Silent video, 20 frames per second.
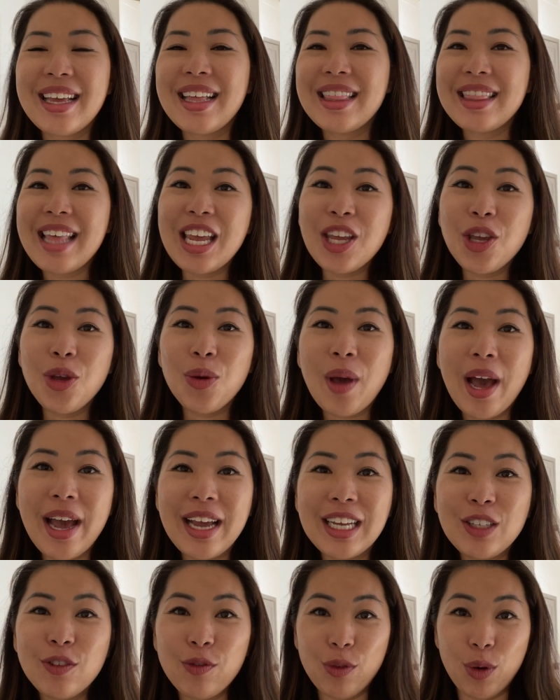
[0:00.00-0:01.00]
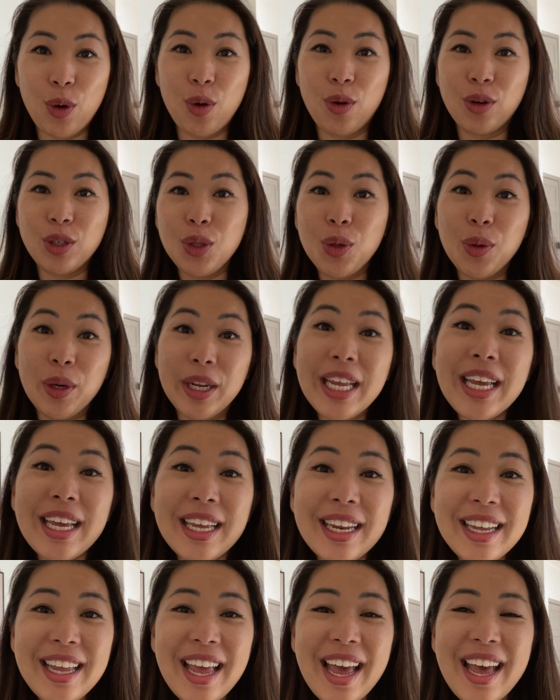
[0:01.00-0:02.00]
Thank you guys for tuning in
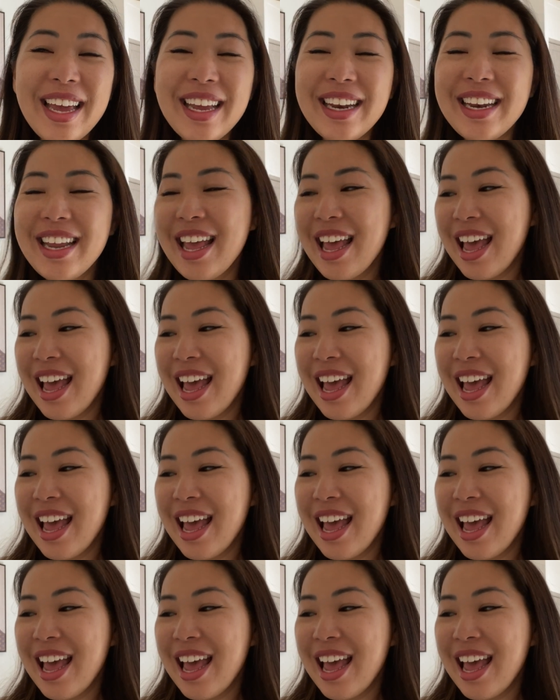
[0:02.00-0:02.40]
again.